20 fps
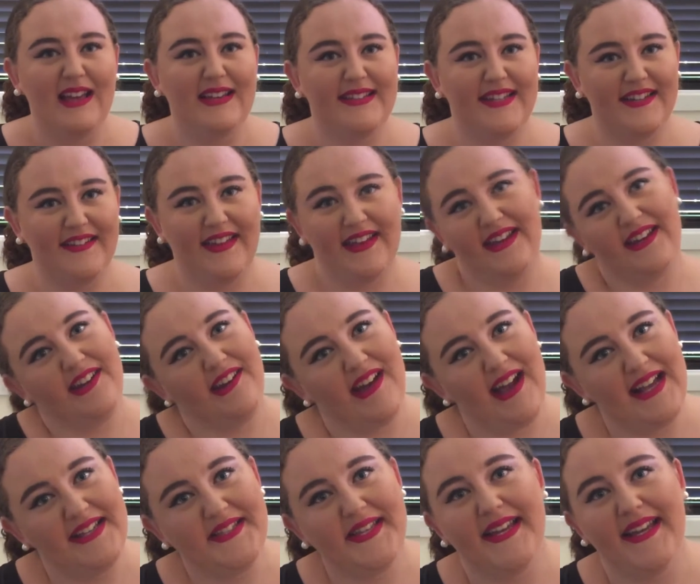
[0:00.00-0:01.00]
so that you
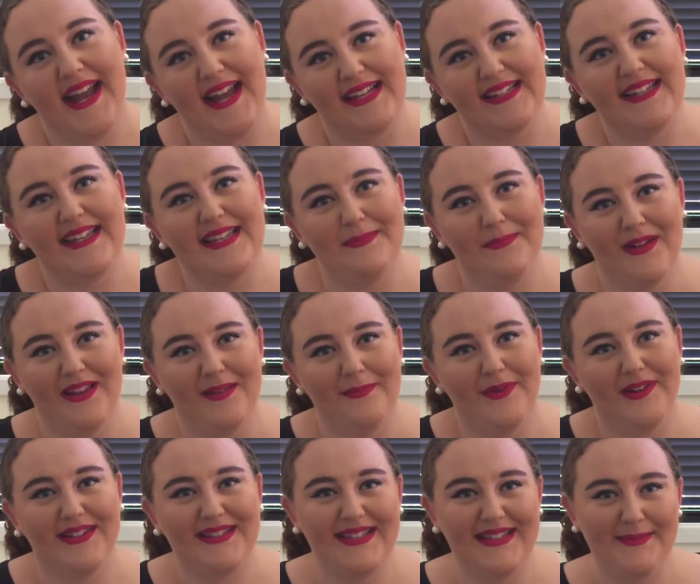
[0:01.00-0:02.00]
guys can access Bella
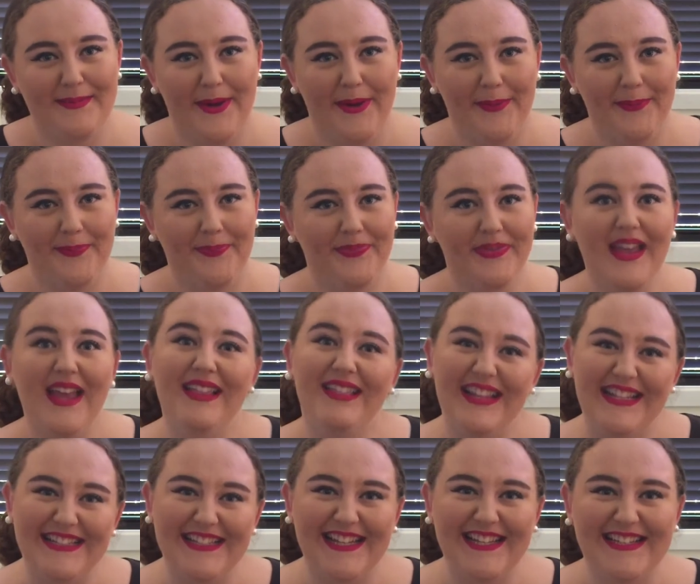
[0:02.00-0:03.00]
Box as well.
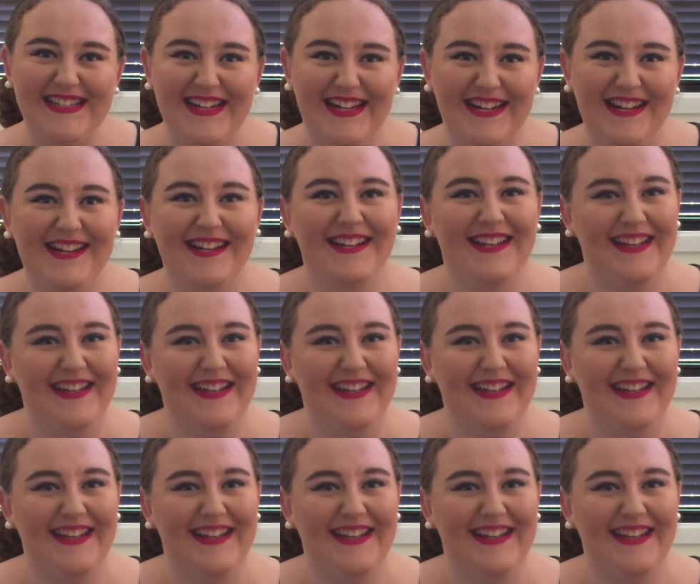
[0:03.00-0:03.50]
Let's get started.